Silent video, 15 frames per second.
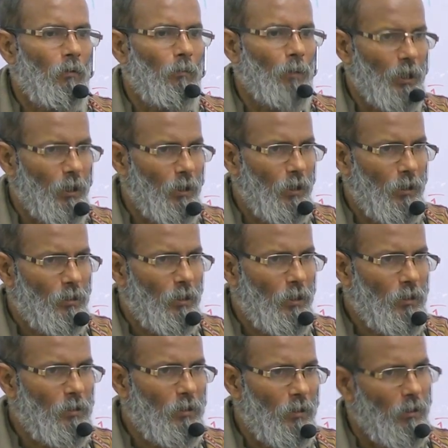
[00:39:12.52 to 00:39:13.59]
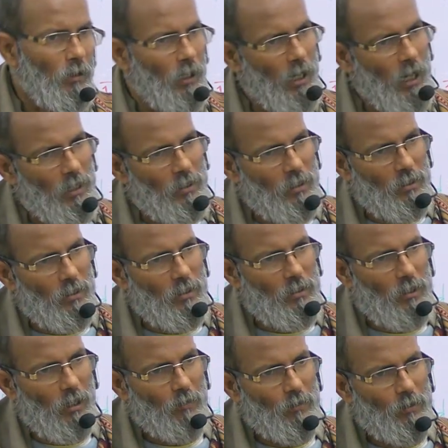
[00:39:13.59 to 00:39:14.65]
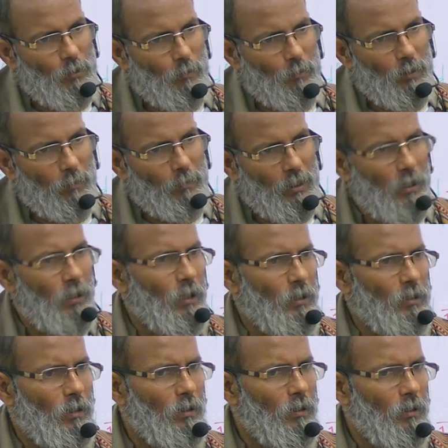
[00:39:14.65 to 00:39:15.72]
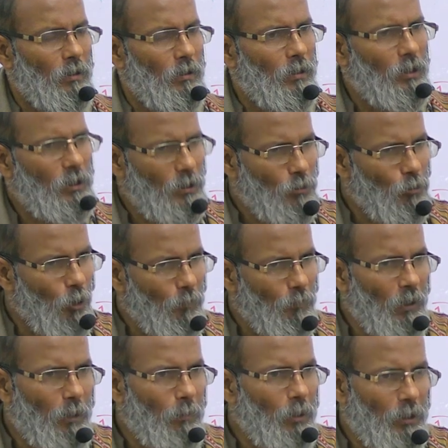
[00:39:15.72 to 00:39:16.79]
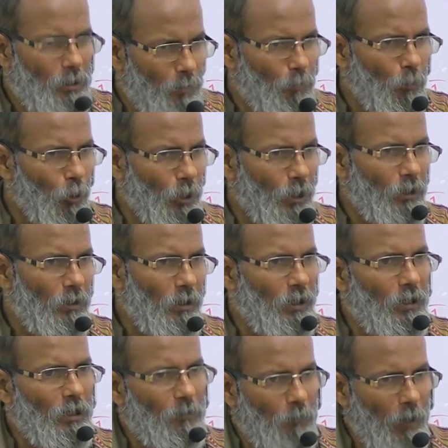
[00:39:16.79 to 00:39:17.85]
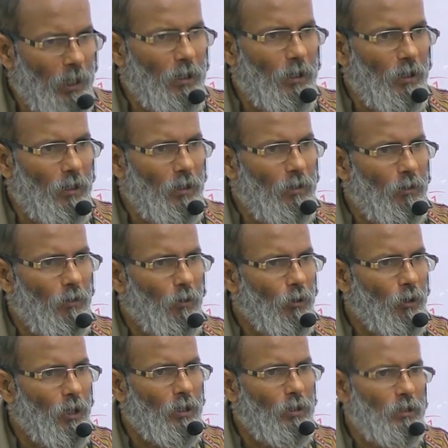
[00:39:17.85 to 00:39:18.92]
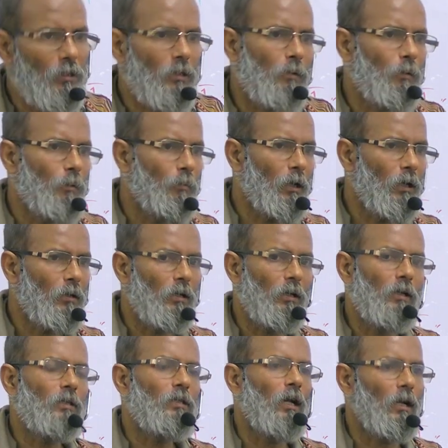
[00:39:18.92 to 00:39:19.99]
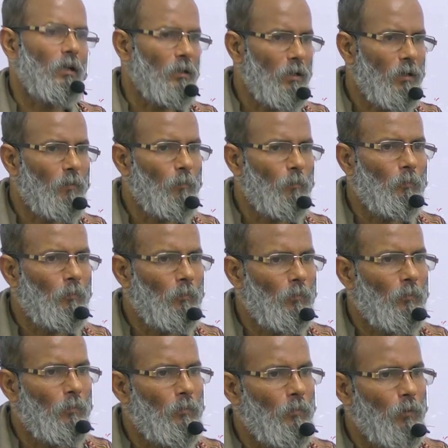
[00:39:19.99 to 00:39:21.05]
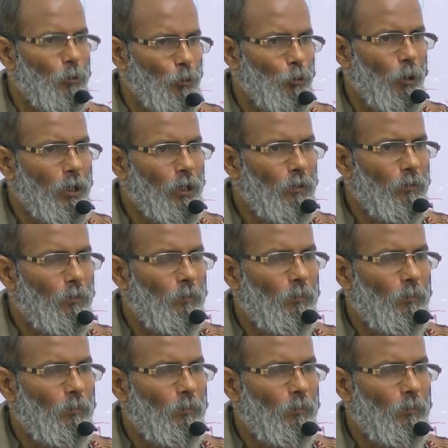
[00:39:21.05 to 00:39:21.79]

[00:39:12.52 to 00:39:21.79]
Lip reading: metatarsals and adjacent surface of the metatarsal. This is not very much important in defining it. Alright, just remember there is another joint